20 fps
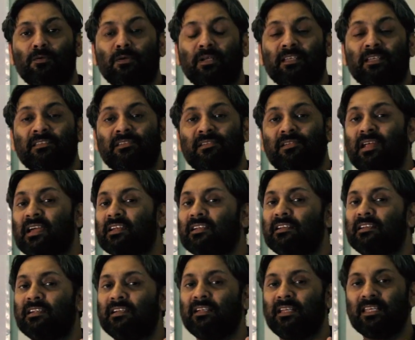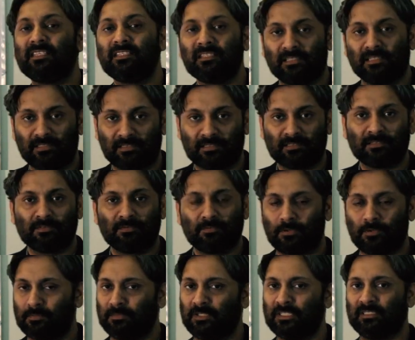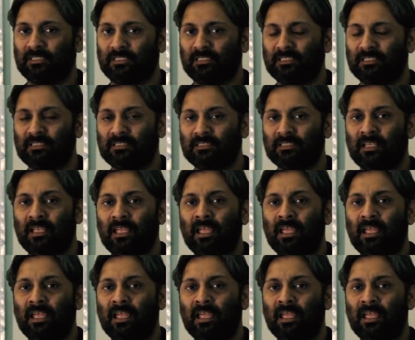extracted ledgers from the journals,